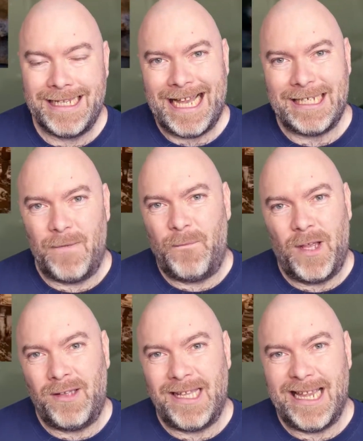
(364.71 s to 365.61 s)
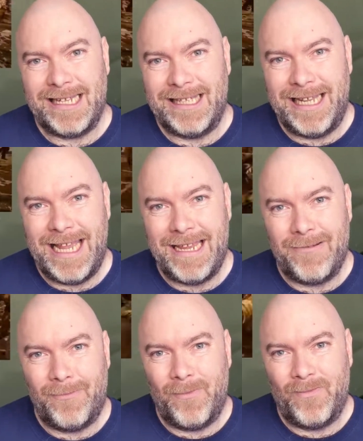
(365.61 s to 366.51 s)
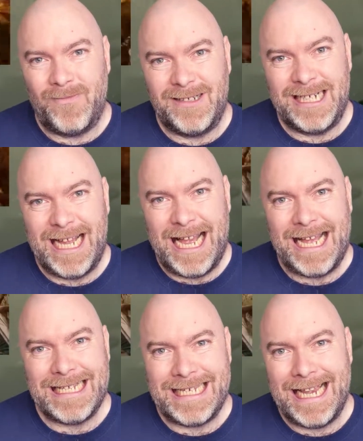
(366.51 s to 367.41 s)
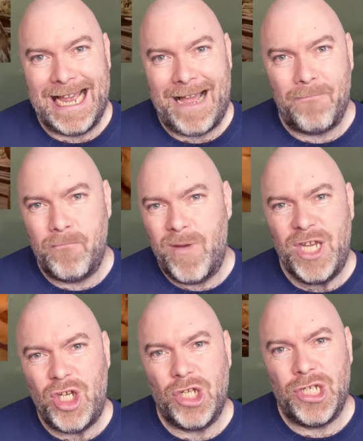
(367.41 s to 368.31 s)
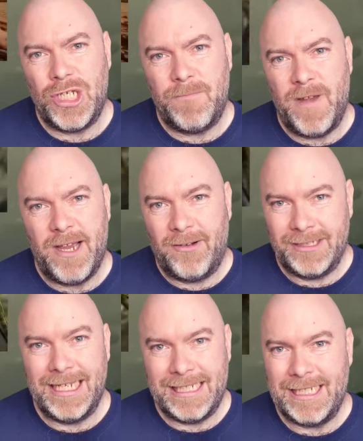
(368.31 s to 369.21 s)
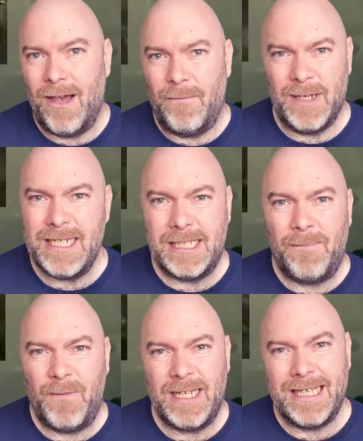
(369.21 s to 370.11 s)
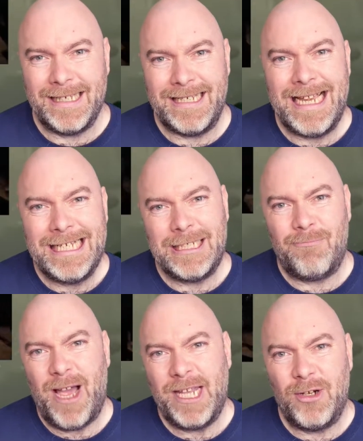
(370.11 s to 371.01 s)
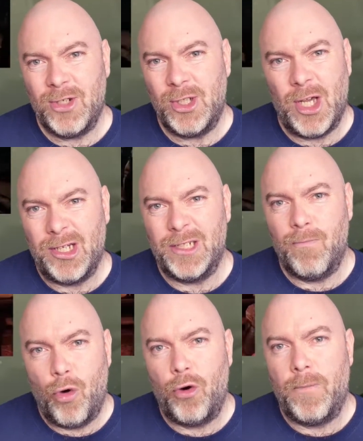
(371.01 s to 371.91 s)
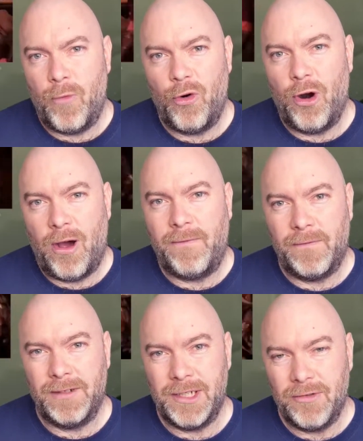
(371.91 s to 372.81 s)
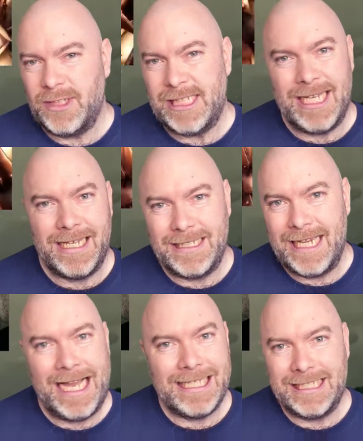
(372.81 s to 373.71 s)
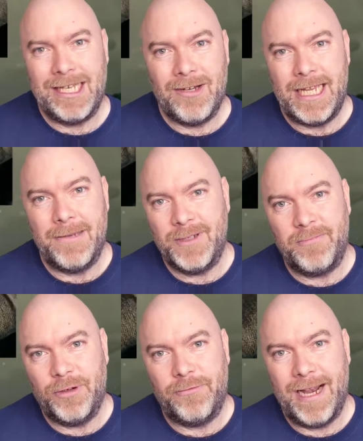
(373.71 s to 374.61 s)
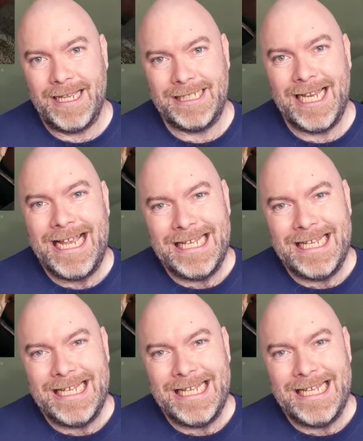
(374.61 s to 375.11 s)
And it felt like the game had ambitions beyond itself, and it's something that Spiders does more and more often. You'll see it as their games progress.